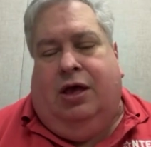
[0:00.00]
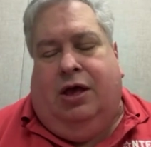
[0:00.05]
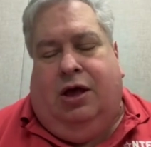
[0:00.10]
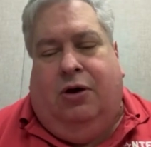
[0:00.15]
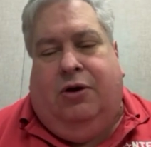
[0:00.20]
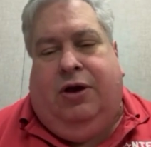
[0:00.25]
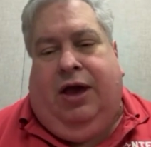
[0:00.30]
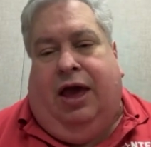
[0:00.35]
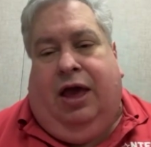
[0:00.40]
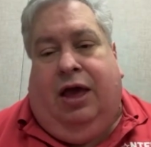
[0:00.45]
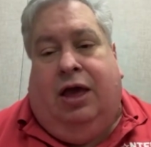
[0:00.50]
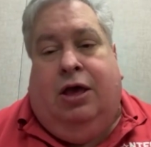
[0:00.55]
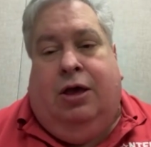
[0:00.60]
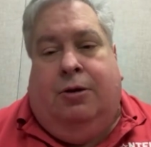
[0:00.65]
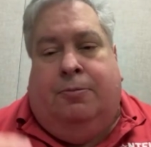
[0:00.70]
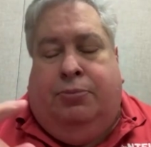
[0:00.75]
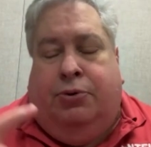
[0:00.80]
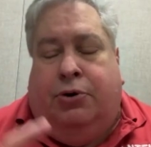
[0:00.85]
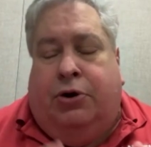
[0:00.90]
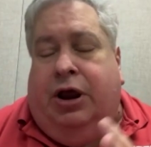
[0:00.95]
Okay,
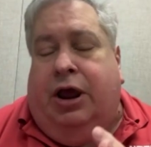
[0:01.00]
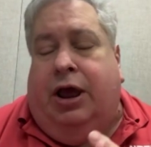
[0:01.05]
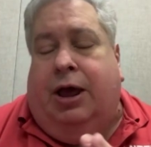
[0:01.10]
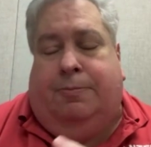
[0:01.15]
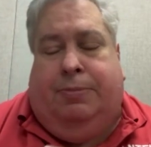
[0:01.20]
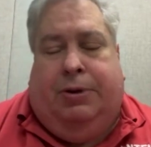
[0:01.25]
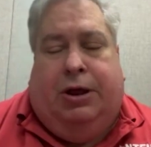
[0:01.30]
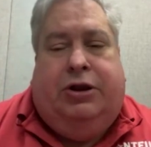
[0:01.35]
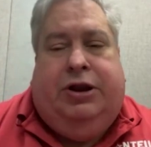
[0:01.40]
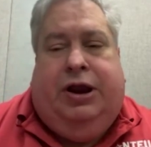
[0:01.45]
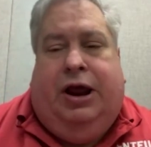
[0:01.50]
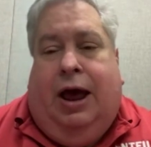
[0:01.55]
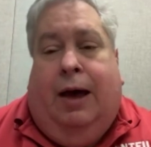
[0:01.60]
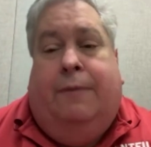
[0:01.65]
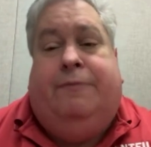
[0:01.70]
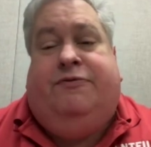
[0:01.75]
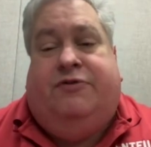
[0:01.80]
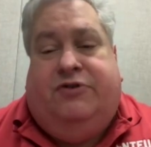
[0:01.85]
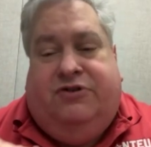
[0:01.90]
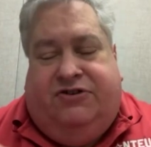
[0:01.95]
putting a building
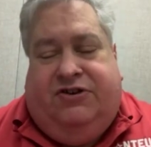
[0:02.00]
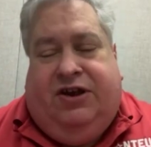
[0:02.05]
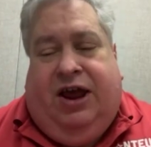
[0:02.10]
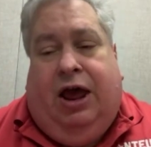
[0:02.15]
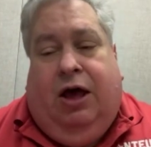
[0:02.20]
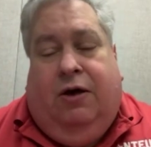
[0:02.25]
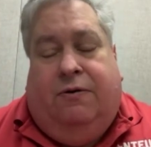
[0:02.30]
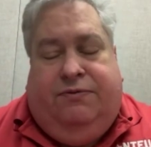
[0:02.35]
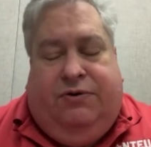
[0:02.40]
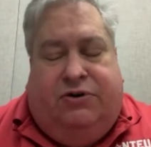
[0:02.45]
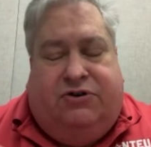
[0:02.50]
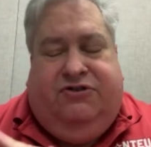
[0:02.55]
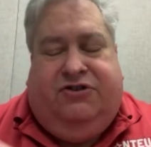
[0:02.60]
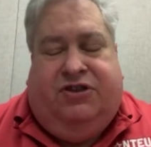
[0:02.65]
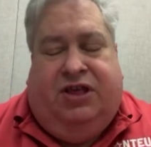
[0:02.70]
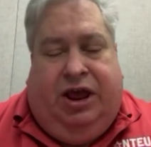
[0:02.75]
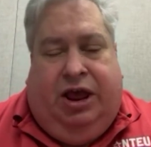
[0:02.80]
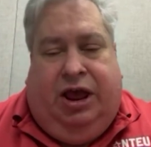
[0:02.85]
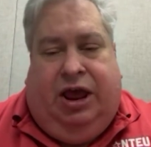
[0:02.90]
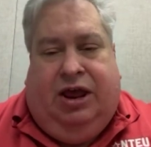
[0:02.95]
up for sale. First
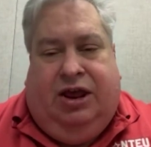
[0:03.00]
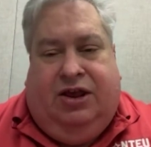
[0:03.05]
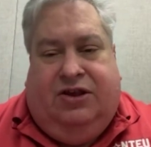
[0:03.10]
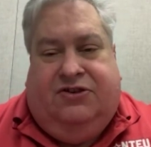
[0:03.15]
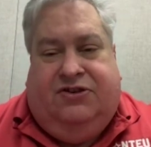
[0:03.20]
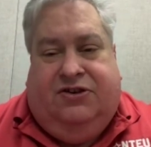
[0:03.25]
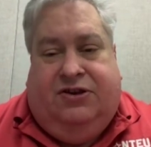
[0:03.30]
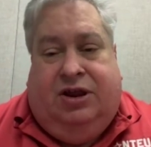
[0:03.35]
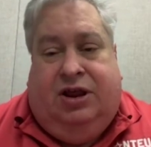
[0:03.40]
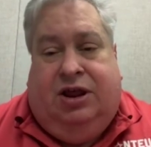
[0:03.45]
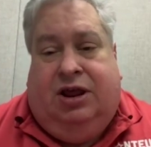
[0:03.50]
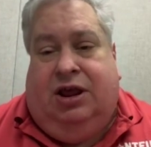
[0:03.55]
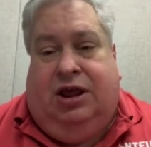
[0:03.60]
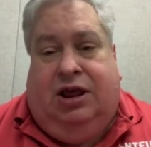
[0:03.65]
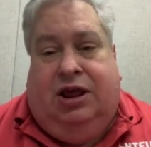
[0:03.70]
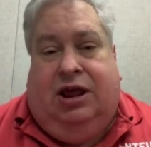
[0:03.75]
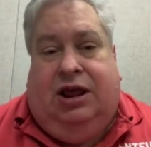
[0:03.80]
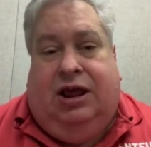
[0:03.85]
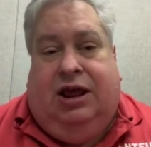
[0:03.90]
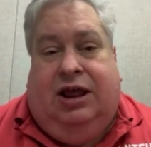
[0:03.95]
thing is
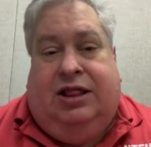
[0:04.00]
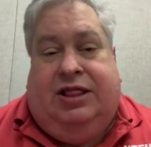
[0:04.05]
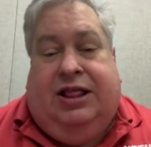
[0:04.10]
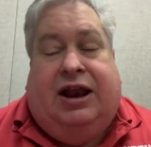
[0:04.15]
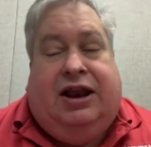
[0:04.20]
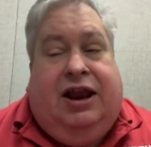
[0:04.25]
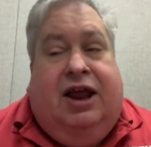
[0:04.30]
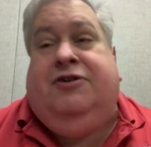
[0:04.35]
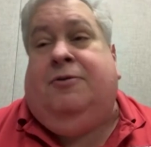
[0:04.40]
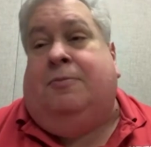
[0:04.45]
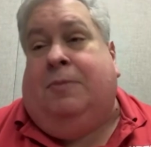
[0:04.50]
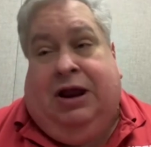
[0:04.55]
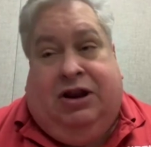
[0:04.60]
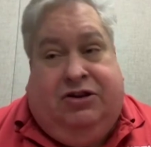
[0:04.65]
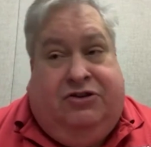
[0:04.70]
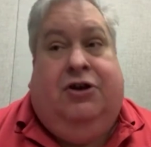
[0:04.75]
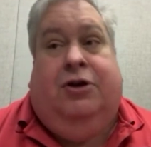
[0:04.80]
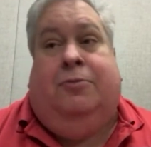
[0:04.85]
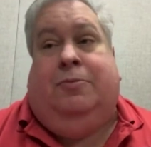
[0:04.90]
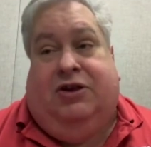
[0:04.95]
that doesn't mean
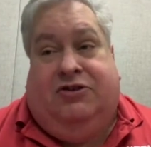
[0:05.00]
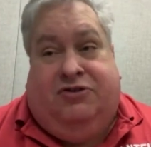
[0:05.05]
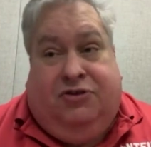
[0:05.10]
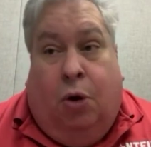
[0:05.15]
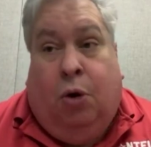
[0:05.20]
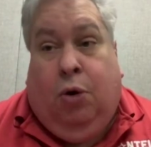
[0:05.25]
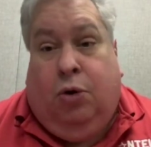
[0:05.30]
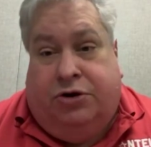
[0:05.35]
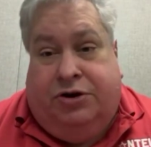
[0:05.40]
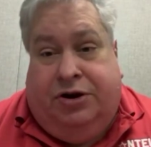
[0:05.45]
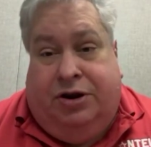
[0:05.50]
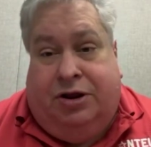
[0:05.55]
it's going to be sold.